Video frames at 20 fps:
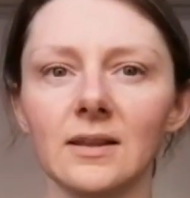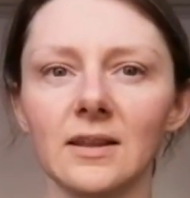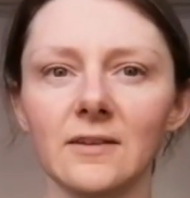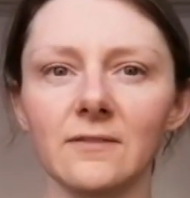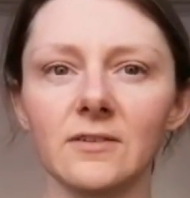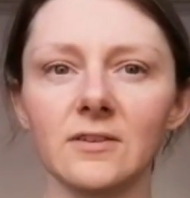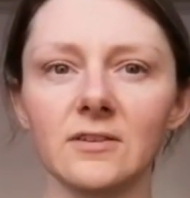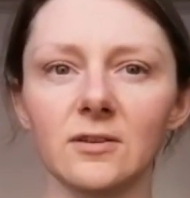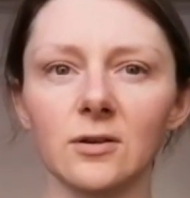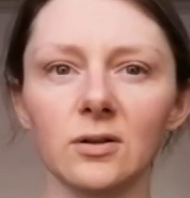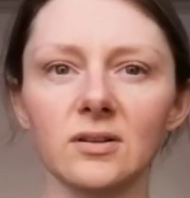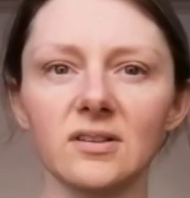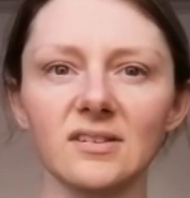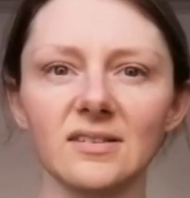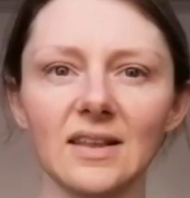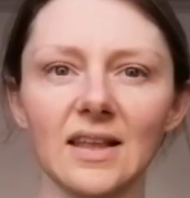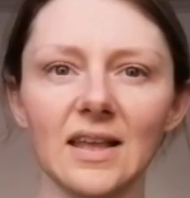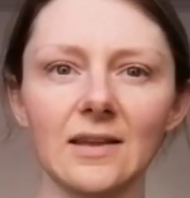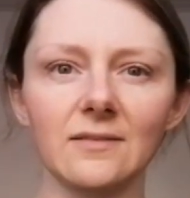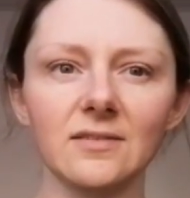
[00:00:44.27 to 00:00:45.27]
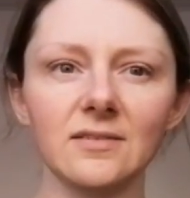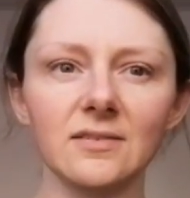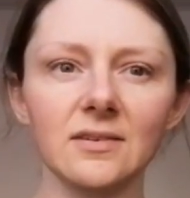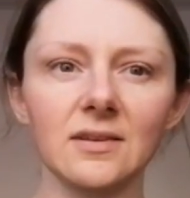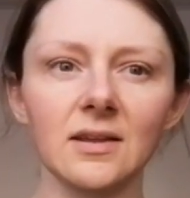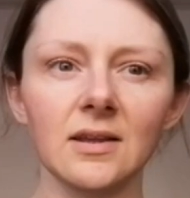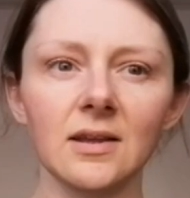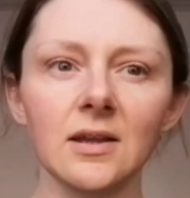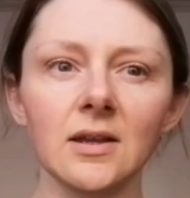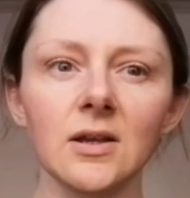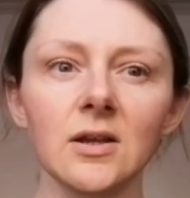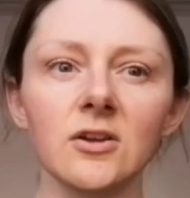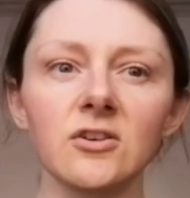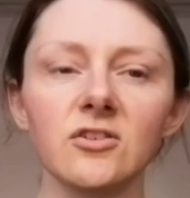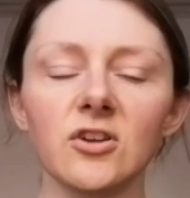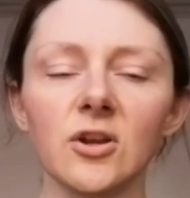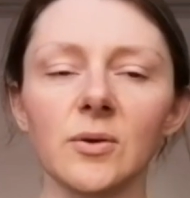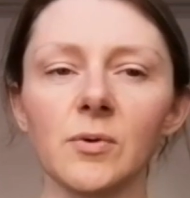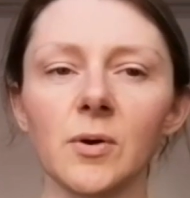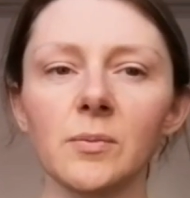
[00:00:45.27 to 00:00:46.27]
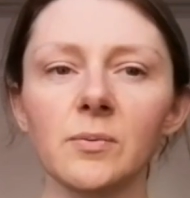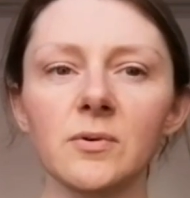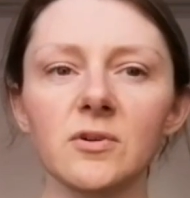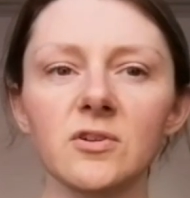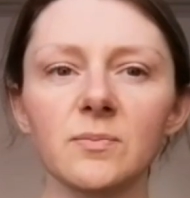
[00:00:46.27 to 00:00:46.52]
Live as God's slaves, show proper